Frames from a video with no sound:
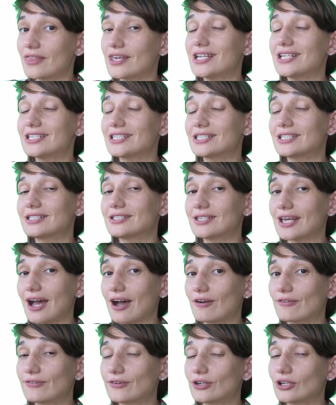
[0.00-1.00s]
This
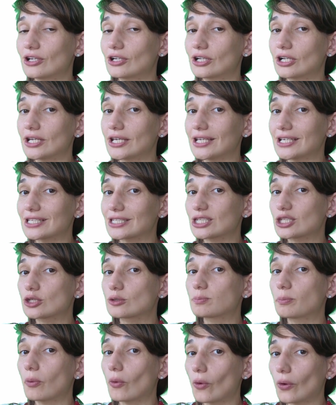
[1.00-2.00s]
definitely
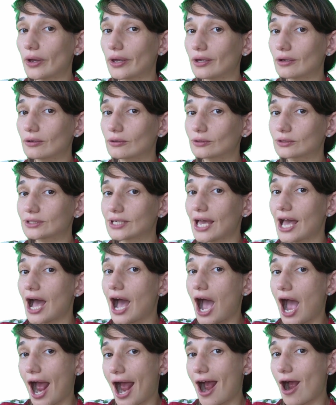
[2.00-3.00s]
spoiled
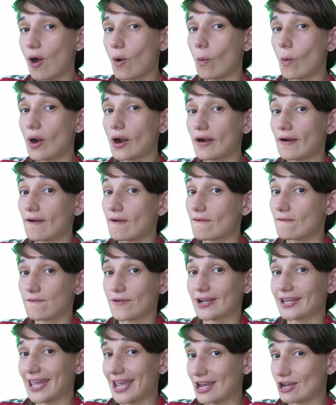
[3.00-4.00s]
our
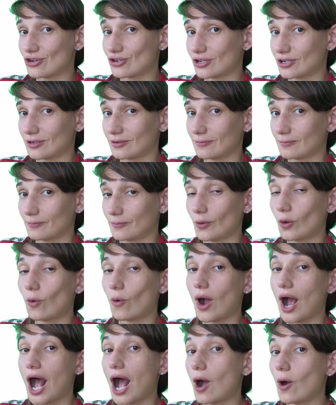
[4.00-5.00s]
vacation
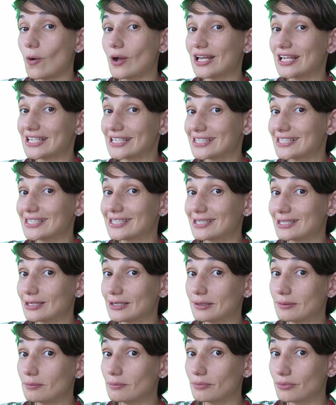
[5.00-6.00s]
or our
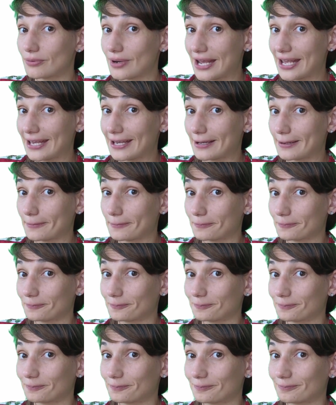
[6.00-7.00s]
city break.
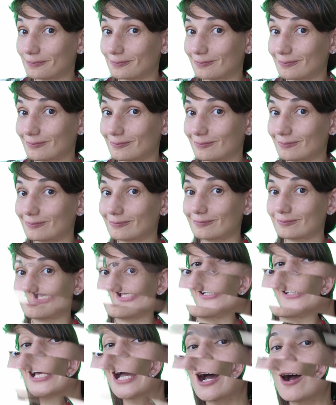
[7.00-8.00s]

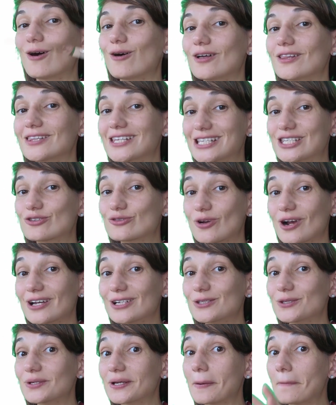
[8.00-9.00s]
Now, let's
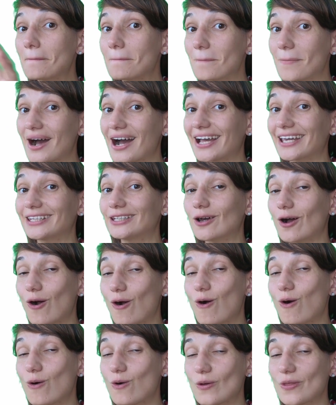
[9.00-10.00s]
try to combine
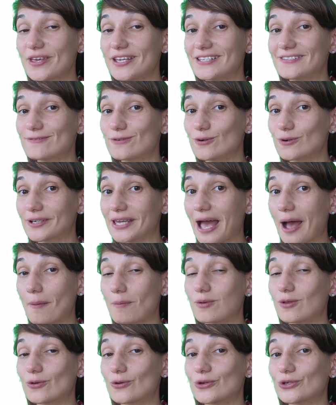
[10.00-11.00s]
all this
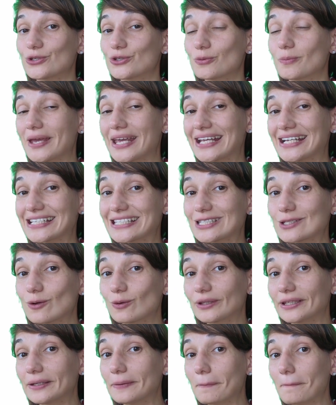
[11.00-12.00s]
vocabulary to make a
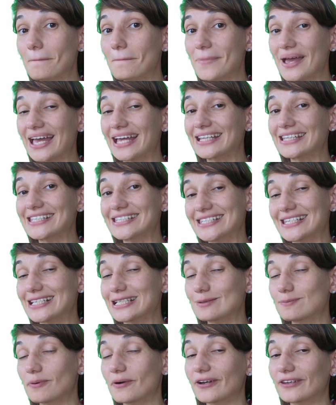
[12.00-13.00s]
solid band
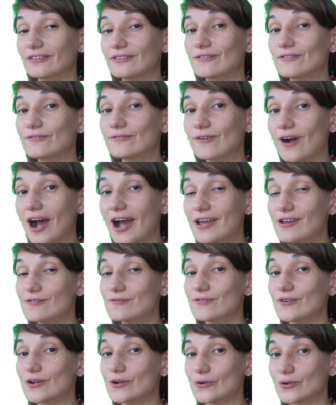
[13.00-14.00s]

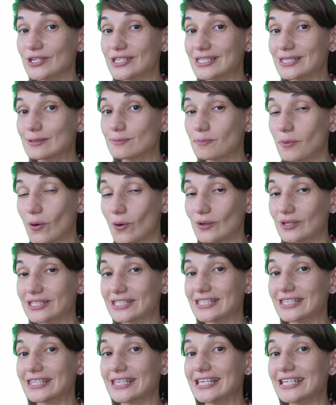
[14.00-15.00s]
6.5
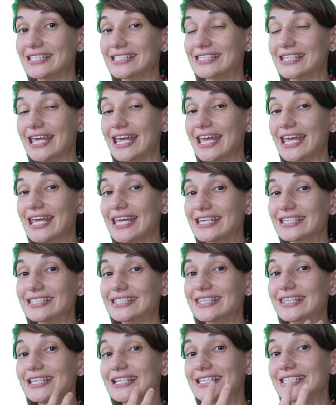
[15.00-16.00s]
response. This
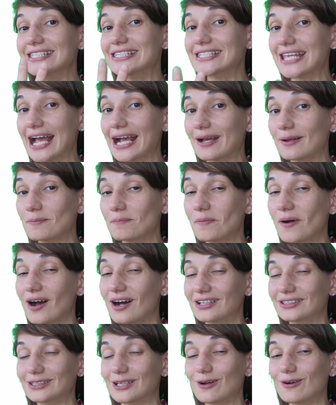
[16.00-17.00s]
is the second
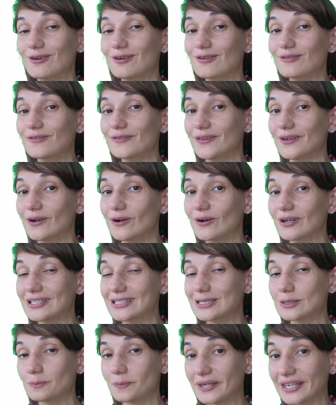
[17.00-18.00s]
part of
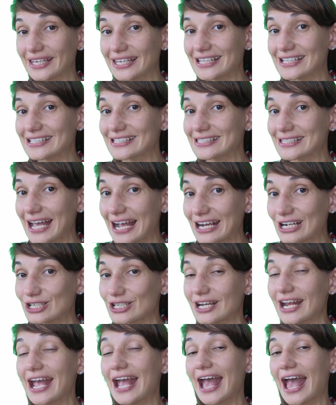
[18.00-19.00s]
the speaking
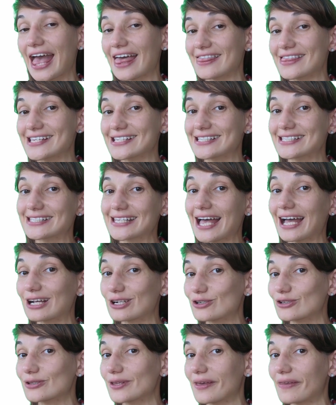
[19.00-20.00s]
section. And this is
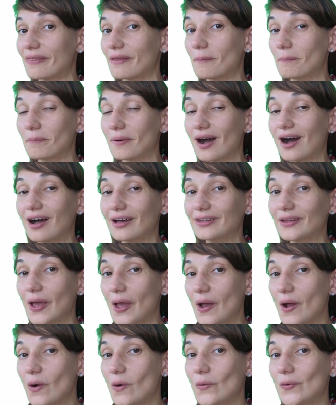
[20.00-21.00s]
actually the part
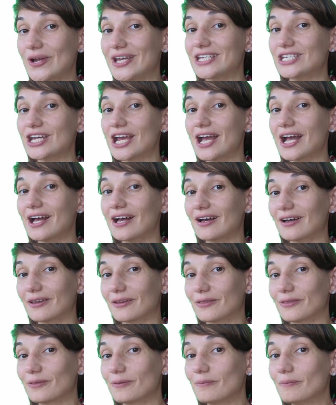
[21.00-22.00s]
which
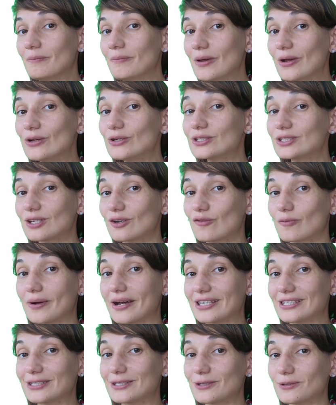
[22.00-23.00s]
most of
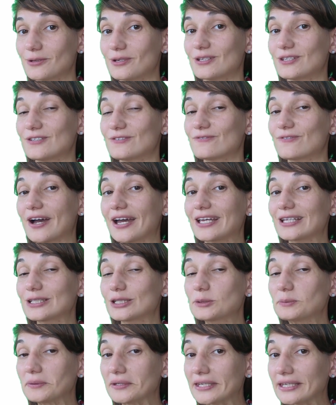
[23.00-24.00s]
my students
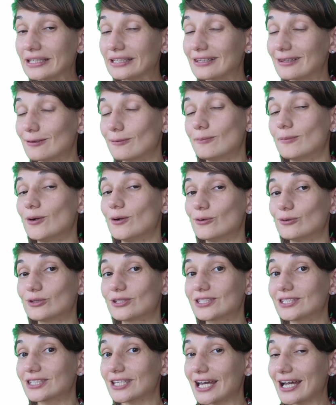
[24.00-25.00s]
find to be the
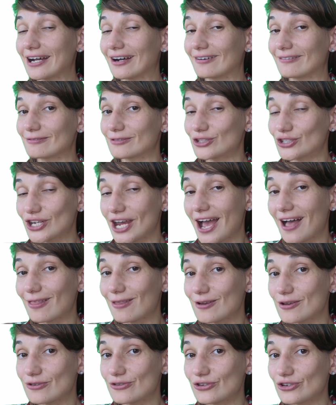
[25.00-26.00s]
most
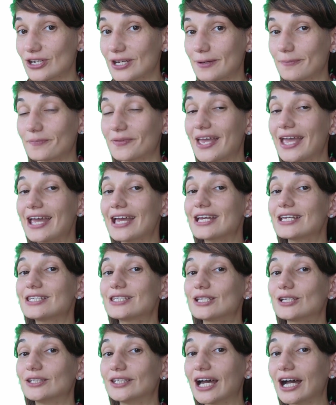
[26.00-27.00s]
challenging.
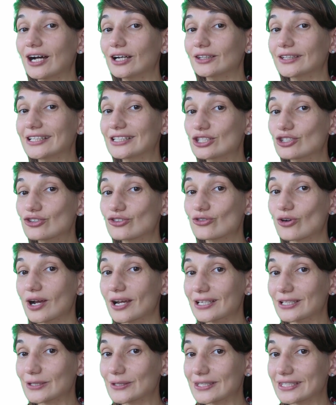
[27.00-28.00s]
So now let's
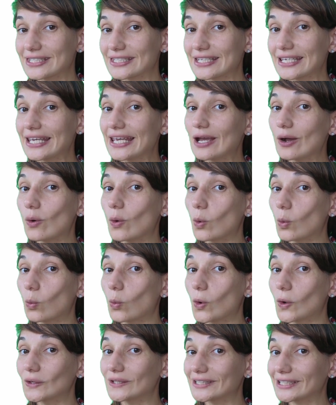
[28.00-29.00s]
try to see
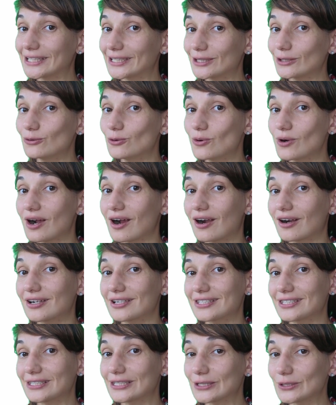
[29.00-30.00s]
what cue
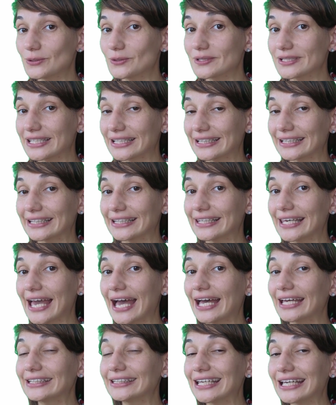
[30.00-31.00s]
cards you can
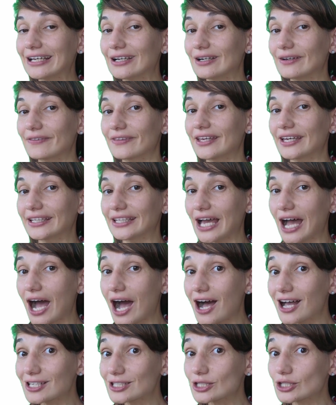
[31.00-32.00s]
get that
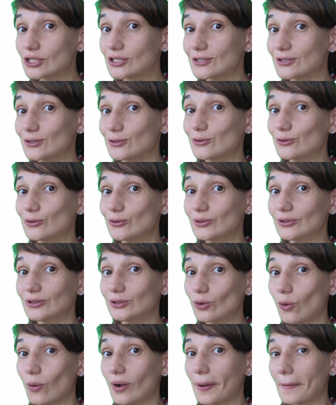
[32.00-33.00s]
ask you to
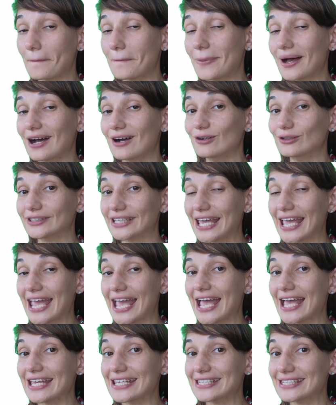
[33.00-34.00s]
talk about
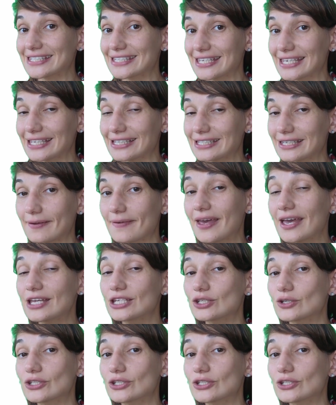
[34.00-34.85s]
a city.